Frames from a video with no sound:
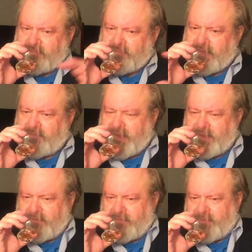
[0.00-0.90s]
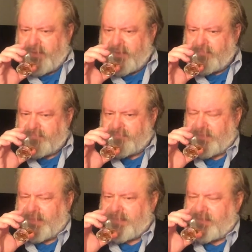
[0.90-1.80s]
have kind of um,
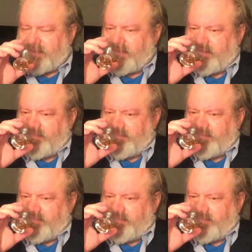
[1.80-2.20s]
lessened,